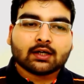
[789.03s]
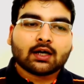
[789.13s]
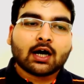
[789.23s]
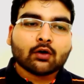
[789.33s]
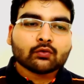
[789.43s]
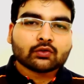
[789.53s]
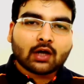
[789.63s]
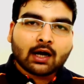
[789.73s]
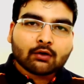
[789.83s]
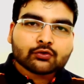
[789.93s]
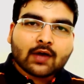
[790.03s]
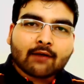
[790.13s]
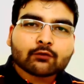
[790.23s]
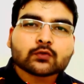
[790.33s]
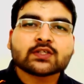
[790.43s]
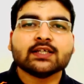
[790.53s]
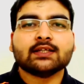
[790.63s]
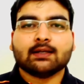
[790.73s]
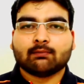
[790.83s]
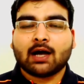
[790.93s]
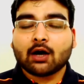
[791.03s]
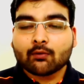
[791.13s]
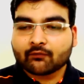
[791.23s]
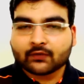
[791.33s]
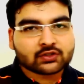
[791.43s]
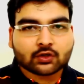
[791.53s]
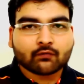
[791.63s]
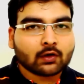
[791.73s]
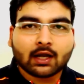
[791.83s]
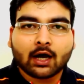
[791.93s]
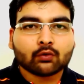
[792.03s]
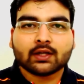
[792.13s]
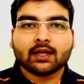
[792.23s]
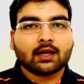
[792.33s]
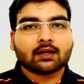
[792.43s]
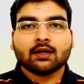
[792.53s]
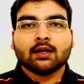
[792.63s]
How you have to see them. First of all, how they are